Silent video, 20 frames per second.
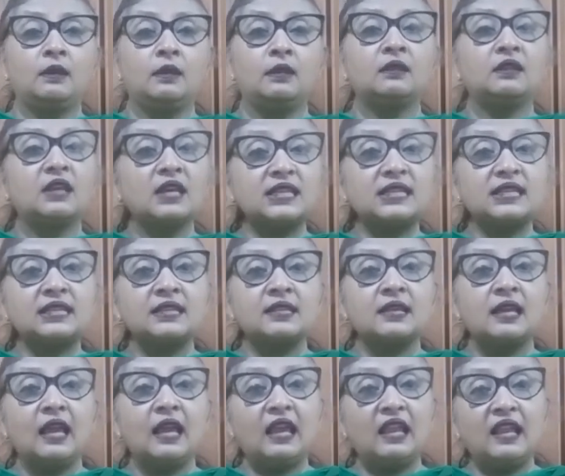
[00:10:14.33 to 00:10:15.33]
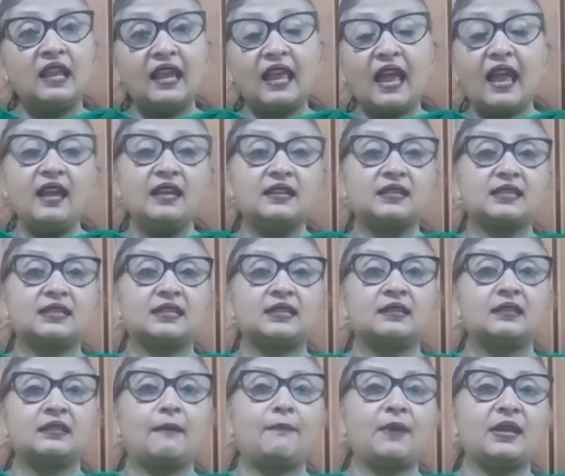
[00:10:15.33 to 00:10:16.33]
This indicates
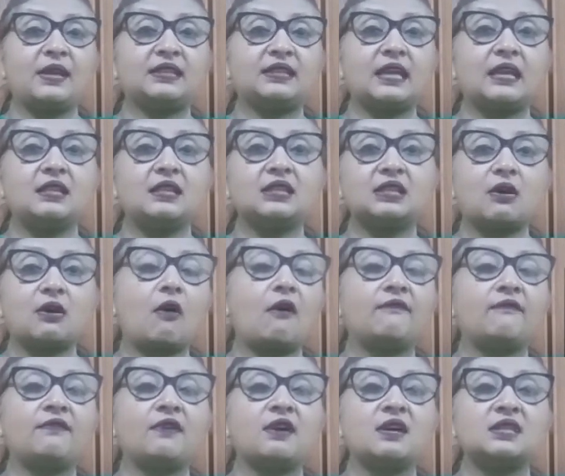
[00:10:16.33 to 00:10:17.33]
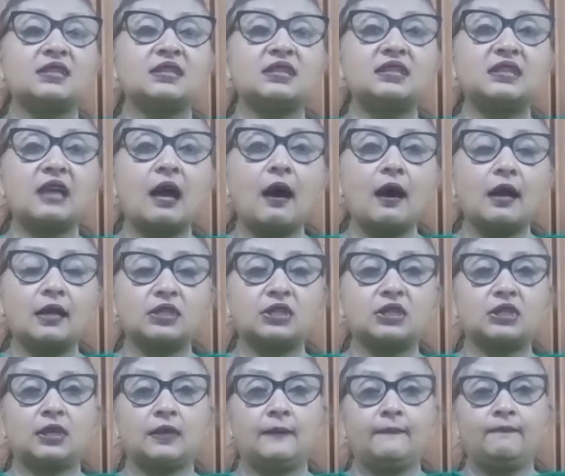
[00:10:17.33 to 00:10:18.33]
the presence of
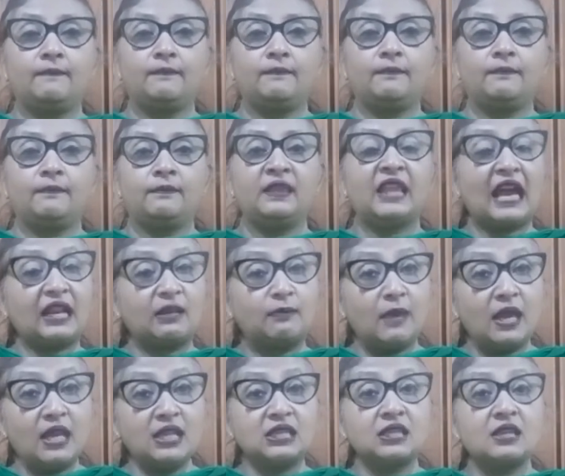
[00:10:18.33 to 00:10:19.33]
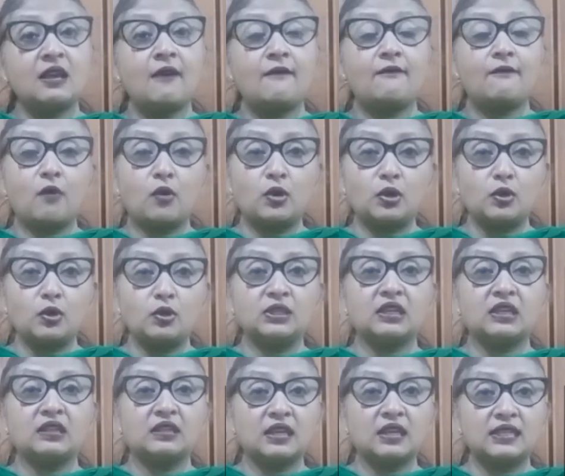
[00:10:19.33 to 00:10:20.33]
starch. That means
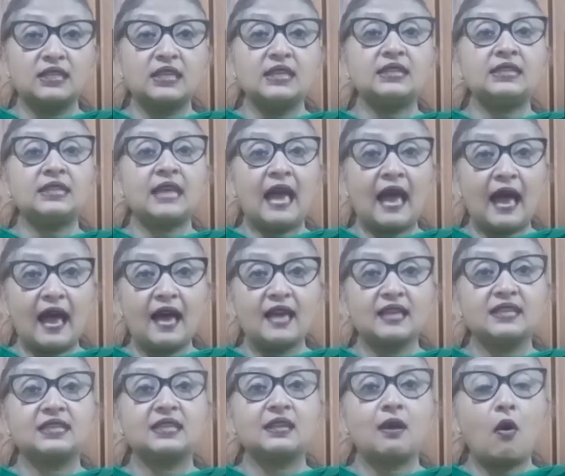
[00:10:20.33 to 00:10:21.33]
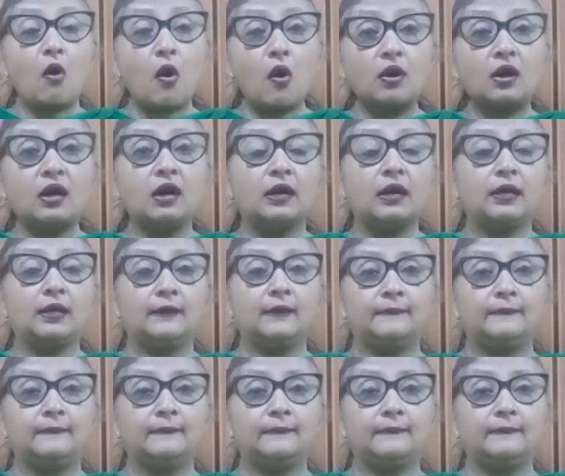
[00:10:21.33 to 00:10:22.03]
photosynthesis has occurred.